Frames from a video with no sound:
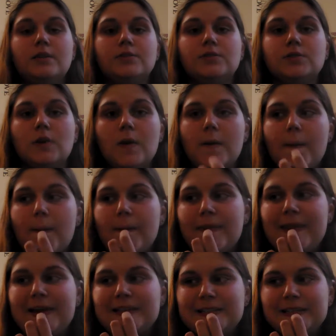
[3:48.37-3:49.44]
So
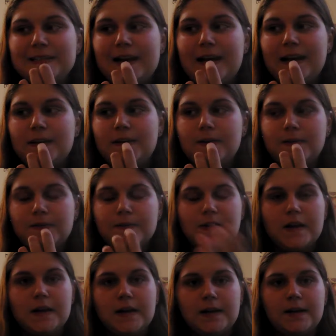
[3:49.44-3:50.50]
that's just kind
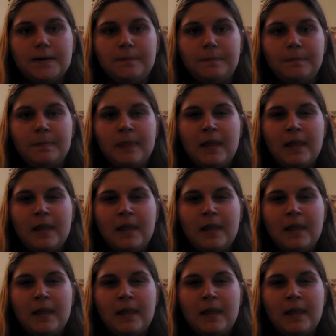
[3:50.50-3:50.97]
of